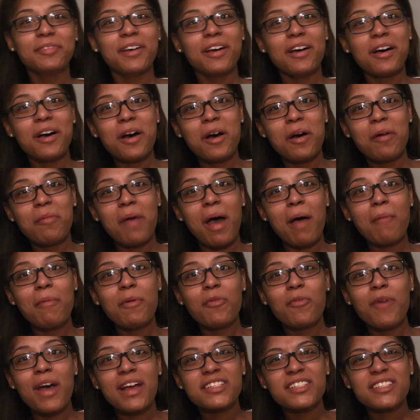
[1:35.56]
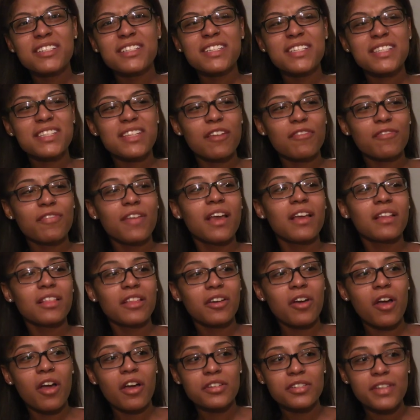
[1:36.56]
I've been watching this stuff like the
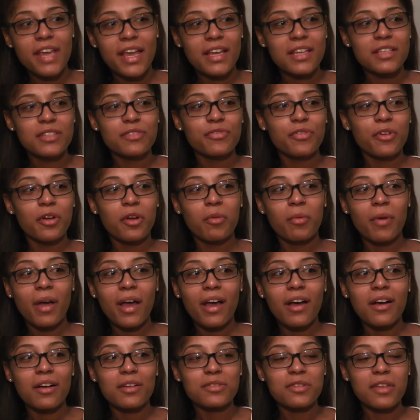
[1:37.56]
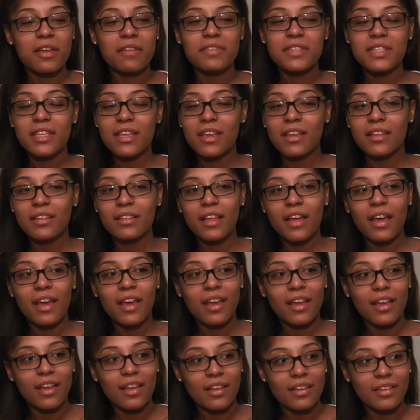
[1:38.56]
carjackings for a while, so I've seen,
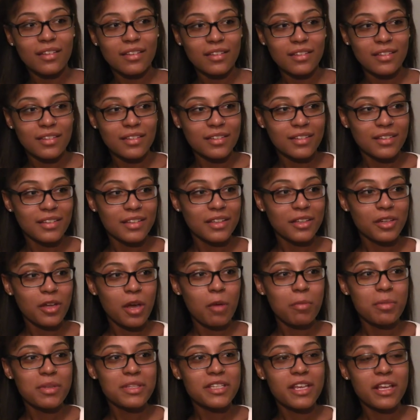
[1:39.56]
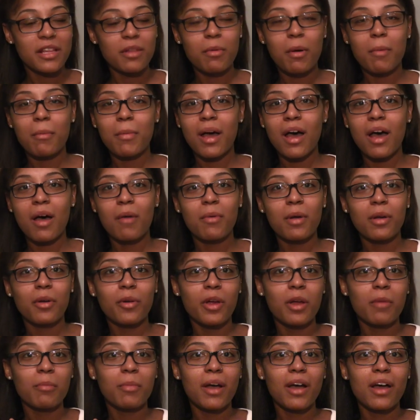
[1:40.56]
like, you know, I've been telling my mom, my
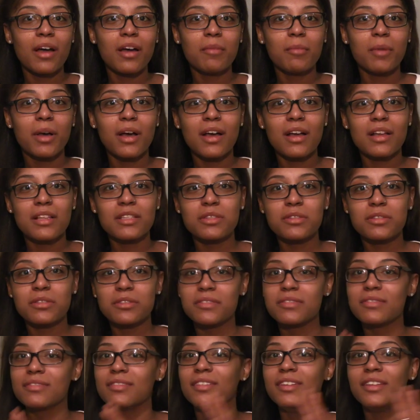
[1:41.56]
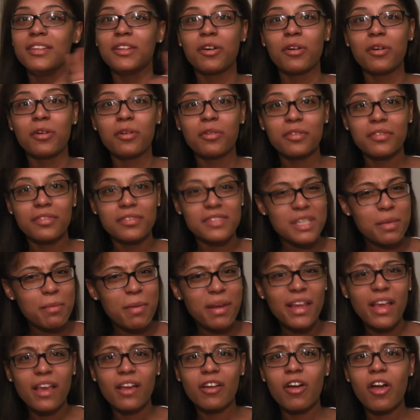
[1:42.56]
grandma, my aunts, you know,
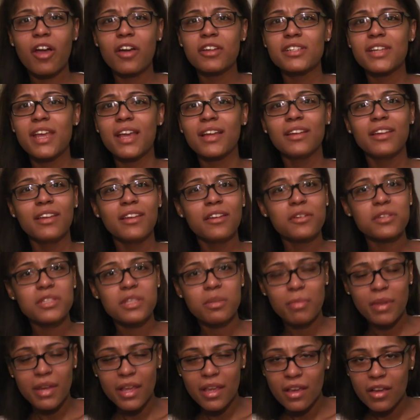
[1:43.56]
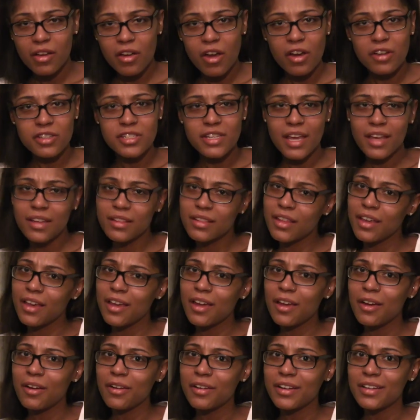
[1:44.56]
somebody had carjacked here, somebody had carjacked
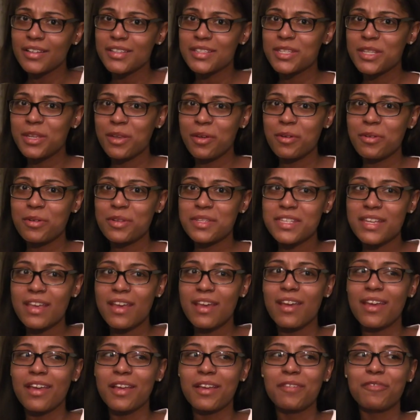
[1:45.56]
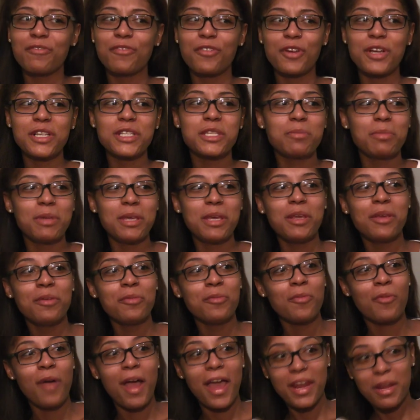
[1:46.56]
there, and so it's like for it to be
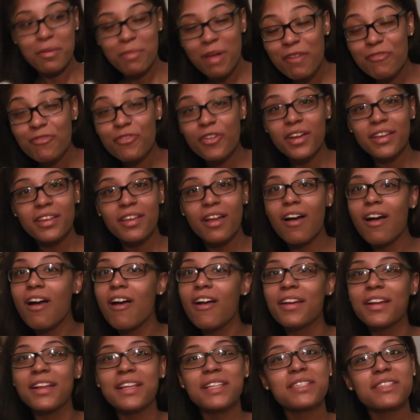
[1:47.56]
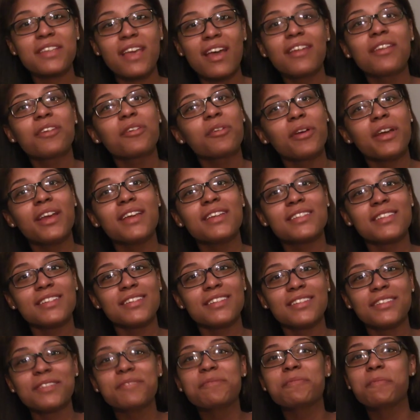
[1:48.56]
right in my front yard, it's kind of
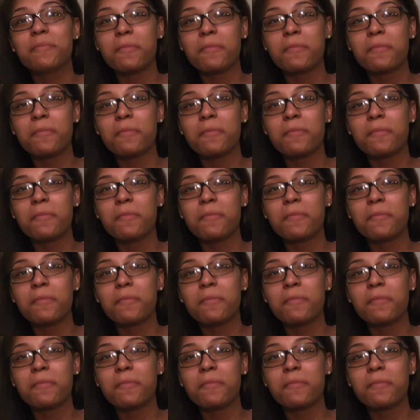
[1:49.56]
crazy.